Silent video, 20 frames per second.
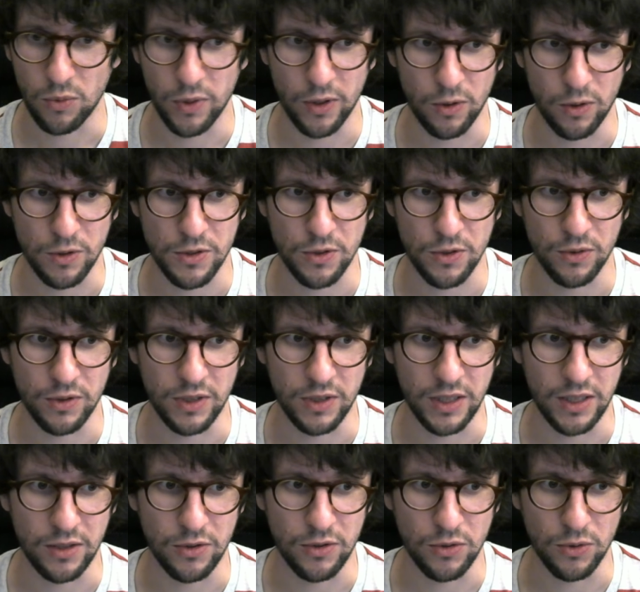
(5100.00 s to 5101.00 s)
also
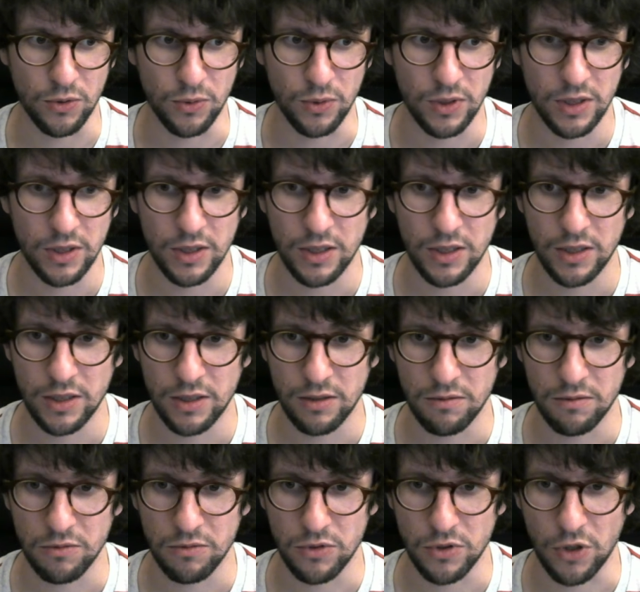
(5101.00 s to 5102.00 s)
need to
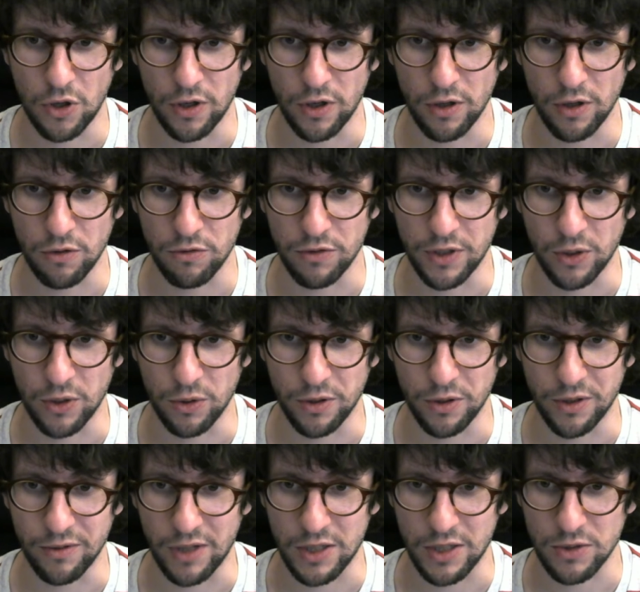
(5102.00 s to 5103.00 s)
turn off the
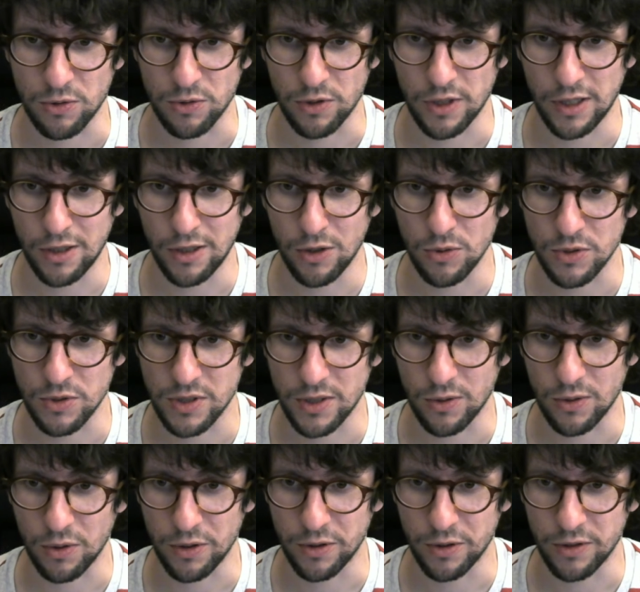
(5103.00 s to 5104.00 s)
audio device or close
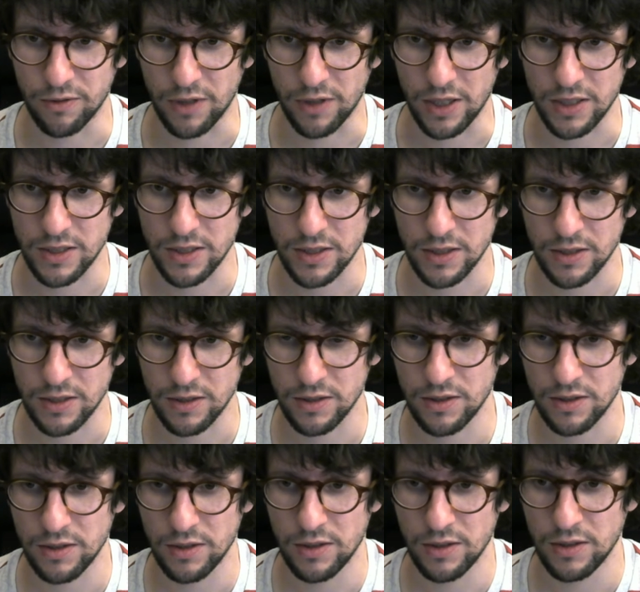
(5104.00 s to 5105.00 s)
the audio device.
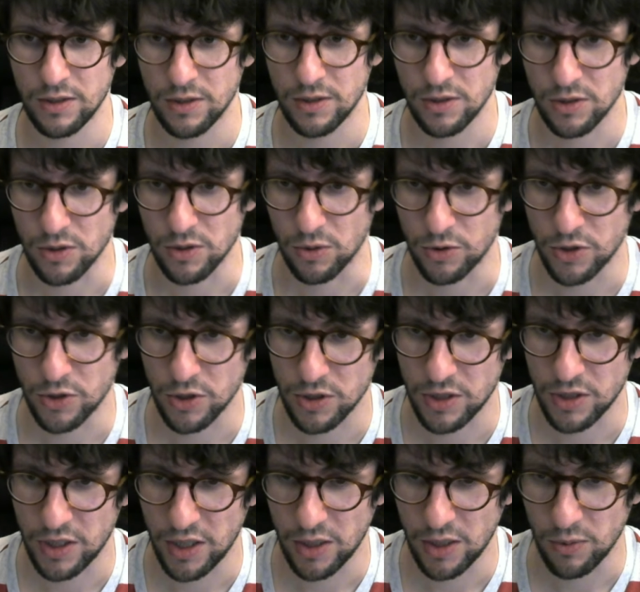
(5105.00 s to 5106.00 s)
So
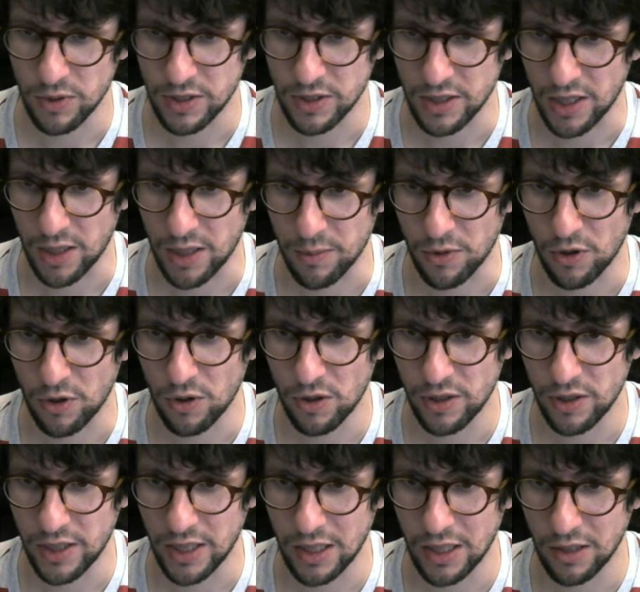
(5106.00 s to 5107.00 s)
just here we type
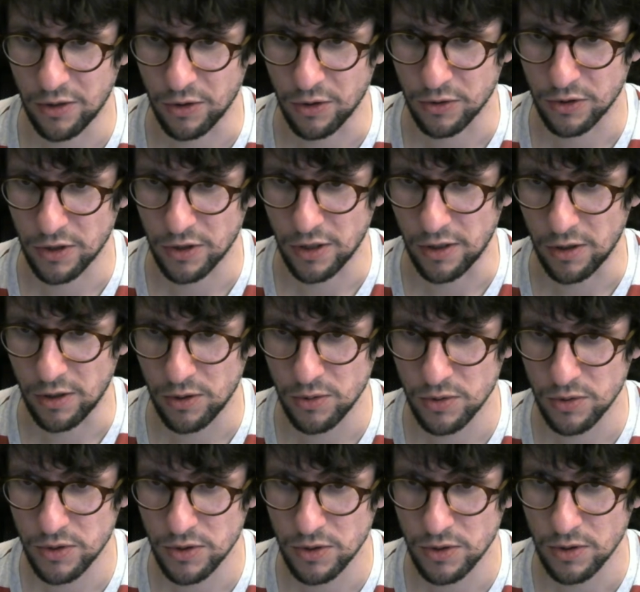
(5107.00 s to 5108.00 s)

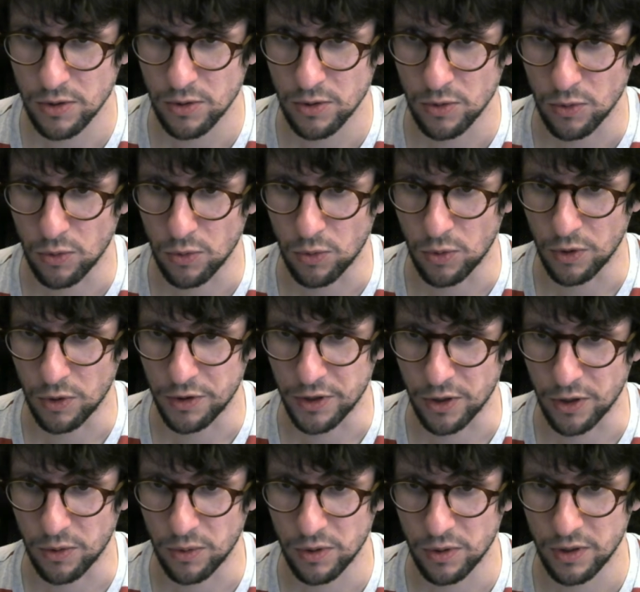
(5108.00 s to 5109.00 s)
rl.close
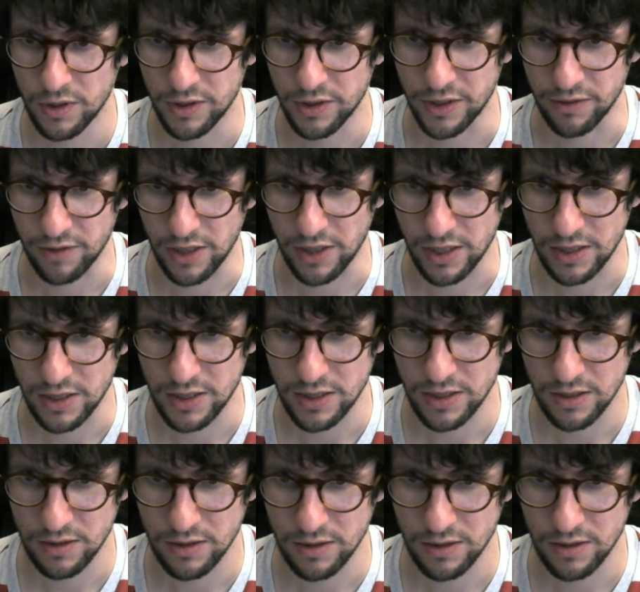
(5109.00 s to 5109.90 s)
audio device.